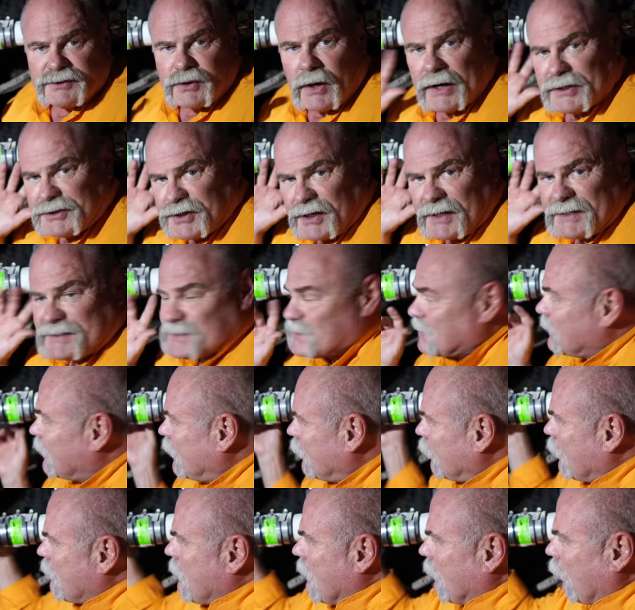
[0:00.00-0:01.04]
So as you can see here,
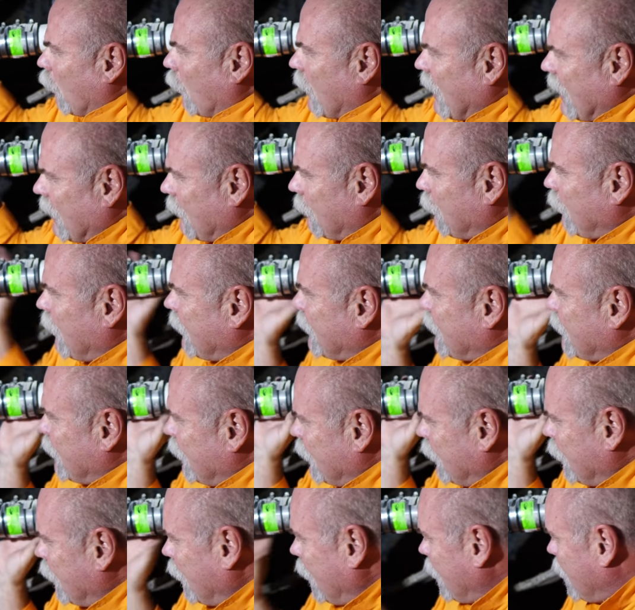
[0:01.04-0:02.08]
remember, we had a break
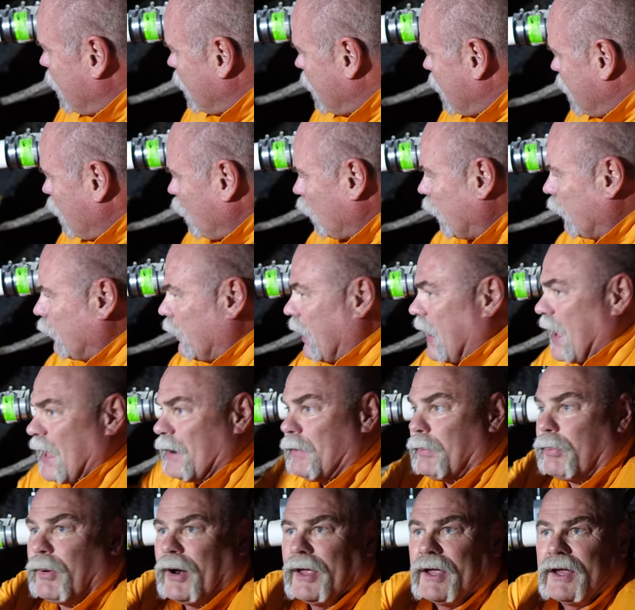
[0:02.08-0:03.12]
here. We had
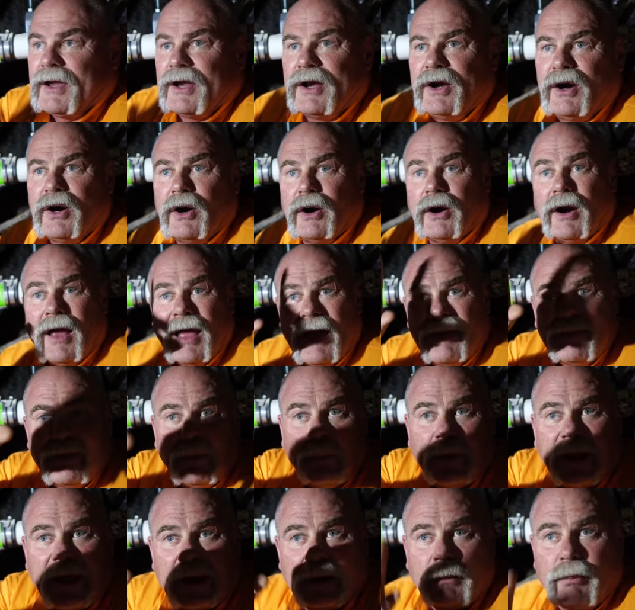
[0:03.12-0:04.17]
a break here and then
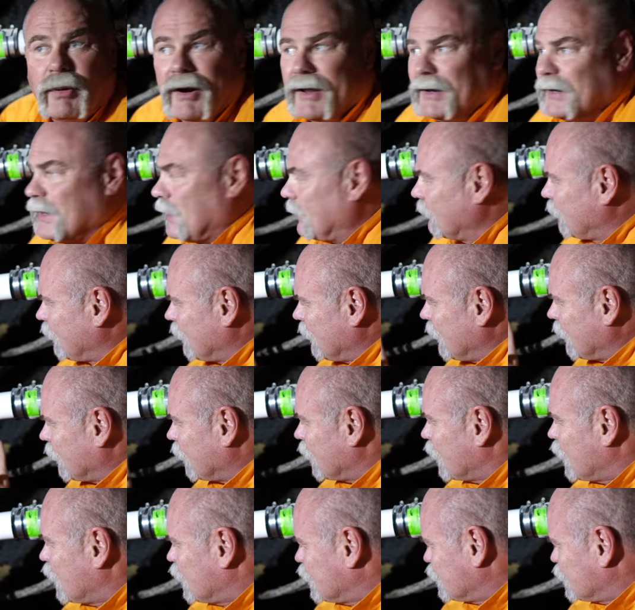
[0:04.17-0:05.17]
we had a break down at the end.